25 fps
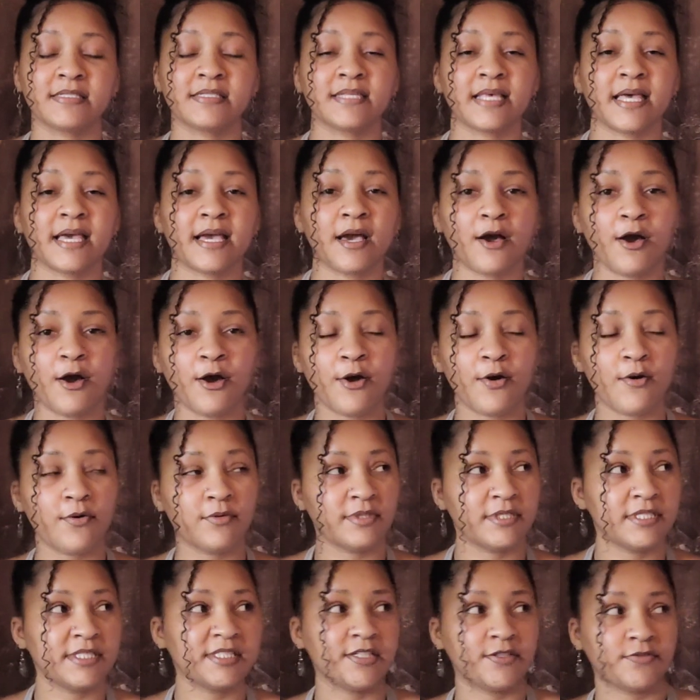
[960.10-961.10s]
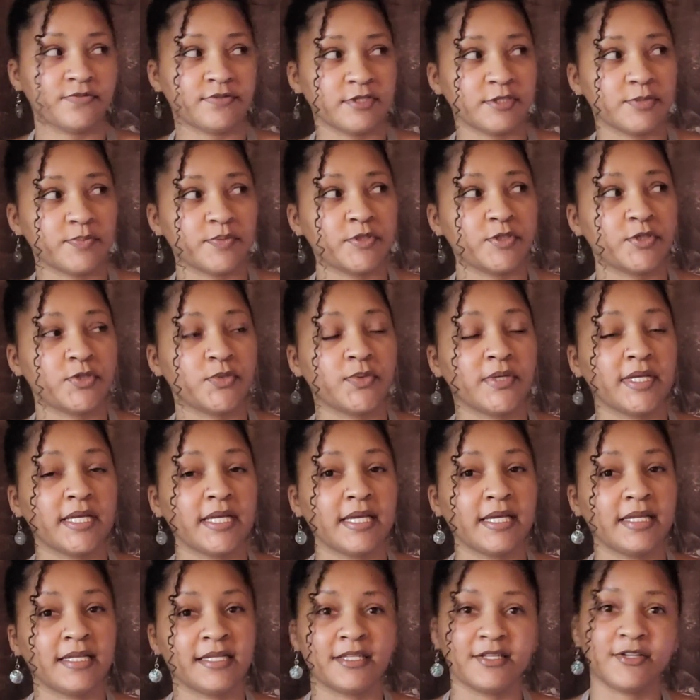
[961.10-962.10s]
like, oh, the difference
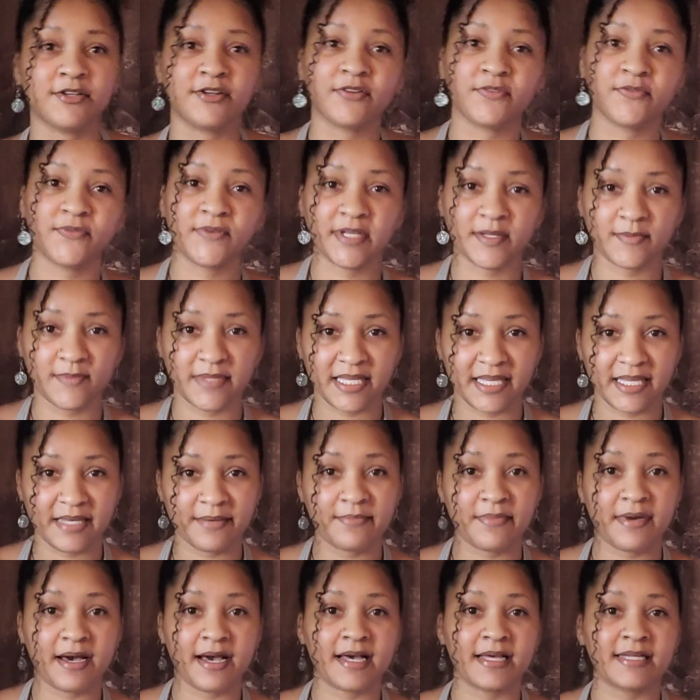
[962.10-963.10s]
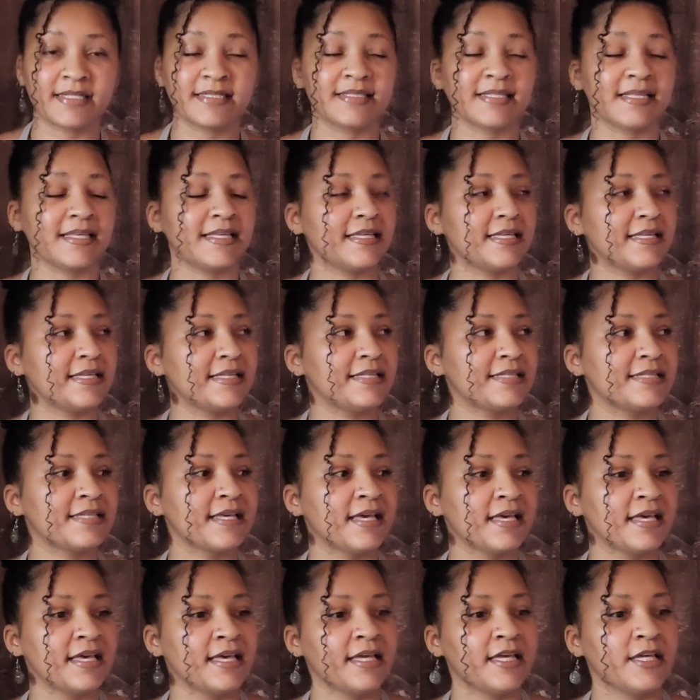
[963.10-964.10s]
between your family and mine is
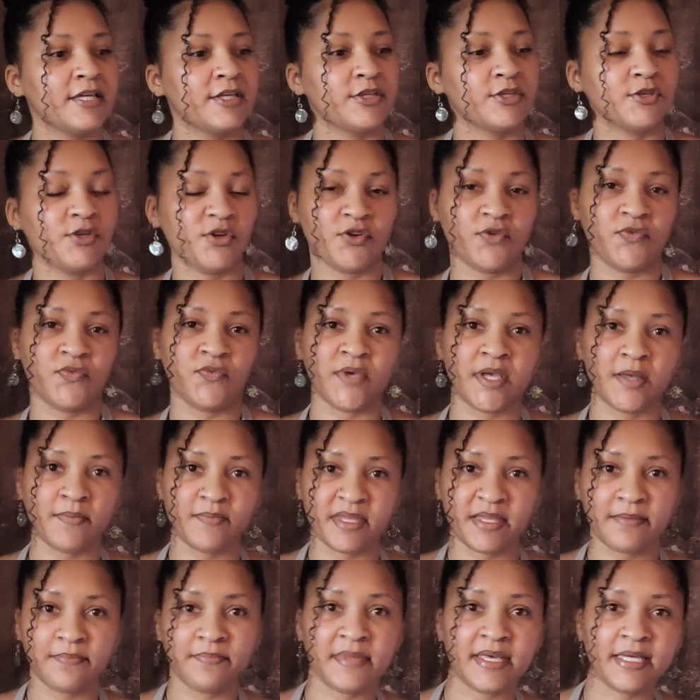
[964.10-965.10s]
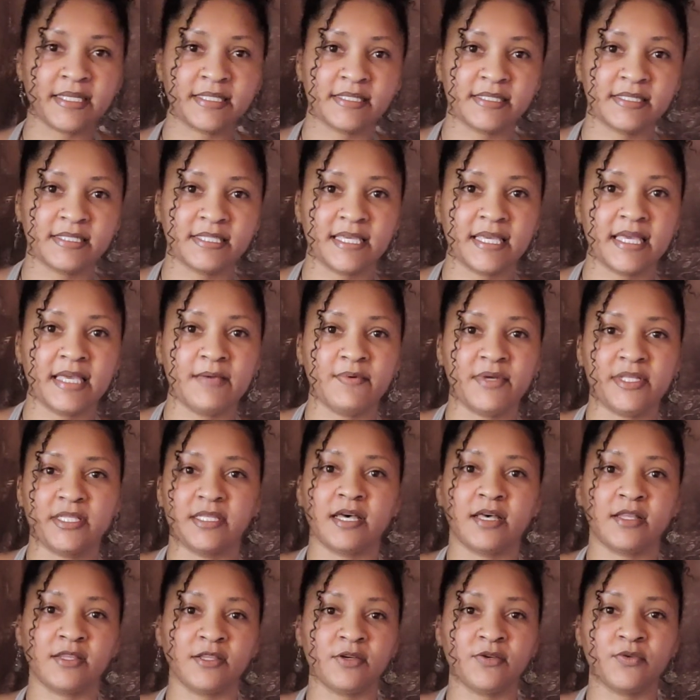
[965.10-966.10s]
your family mixed with
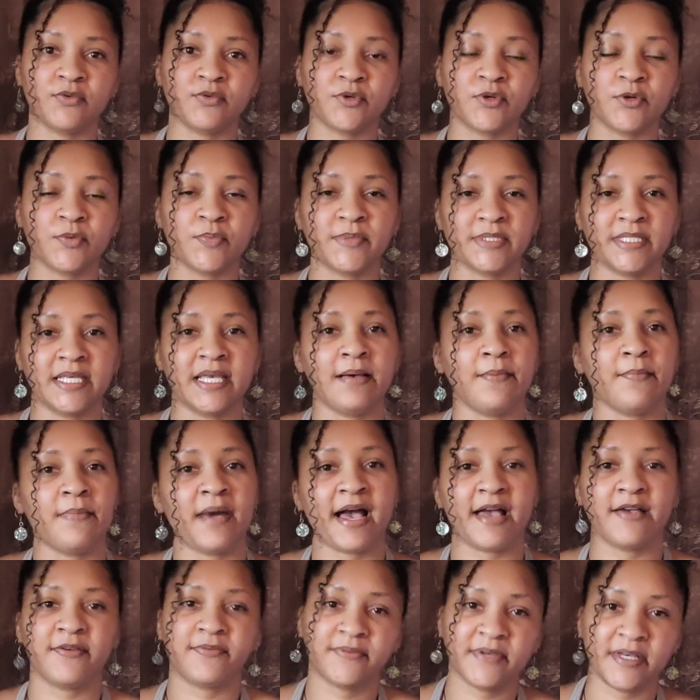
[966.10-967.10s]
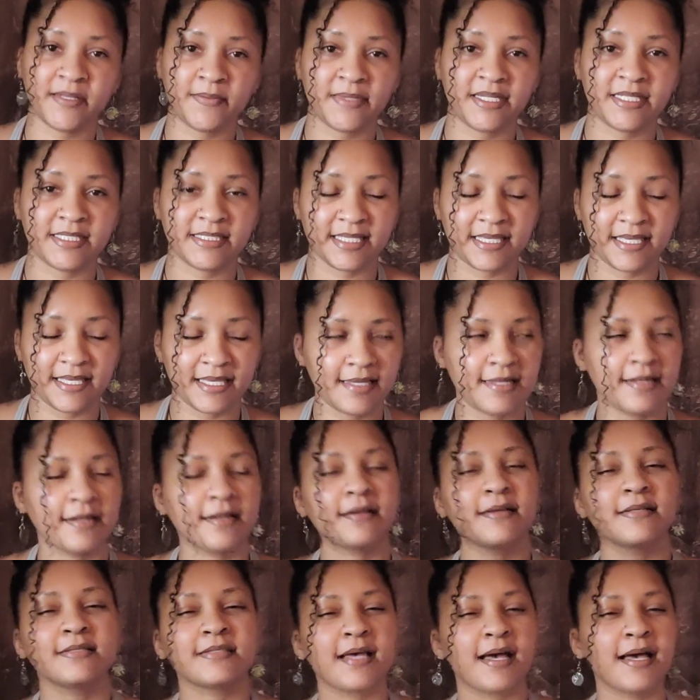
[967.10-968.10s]
other groups and my family
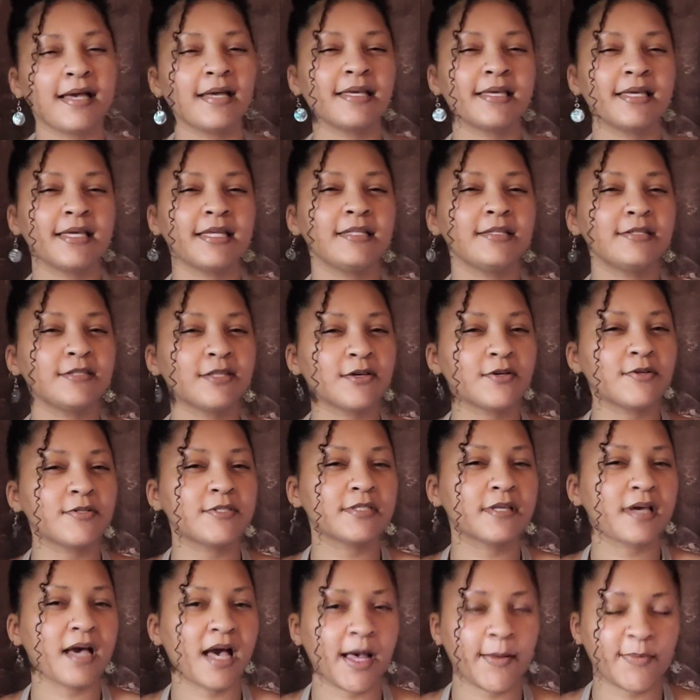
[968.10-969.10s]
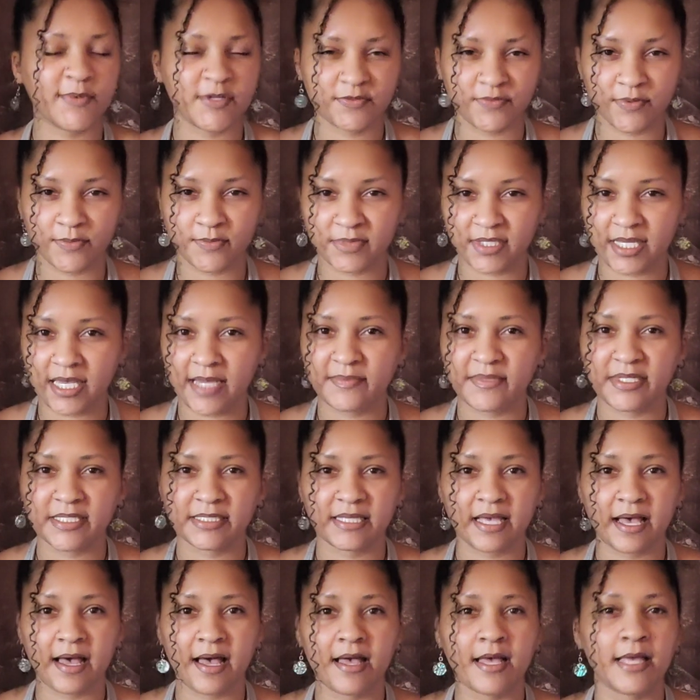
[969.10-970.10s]
didn't, because I get those comments from time to
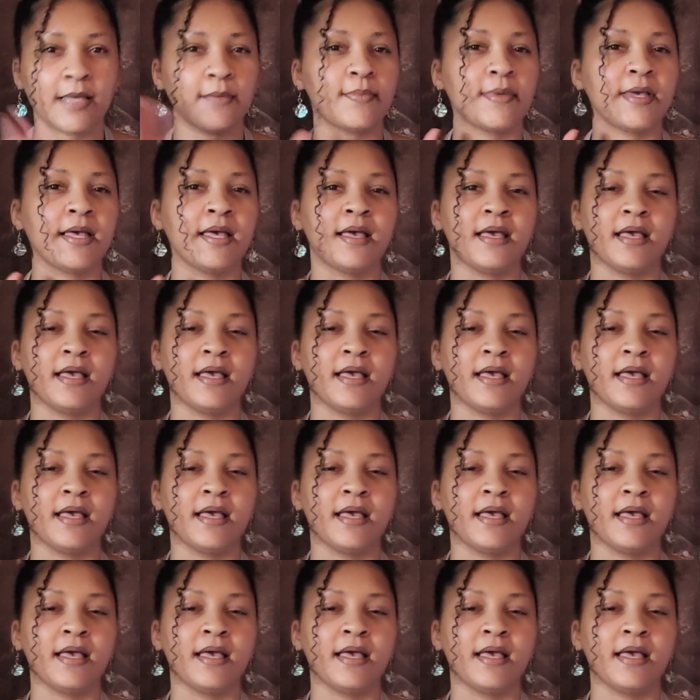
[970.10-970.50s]
time,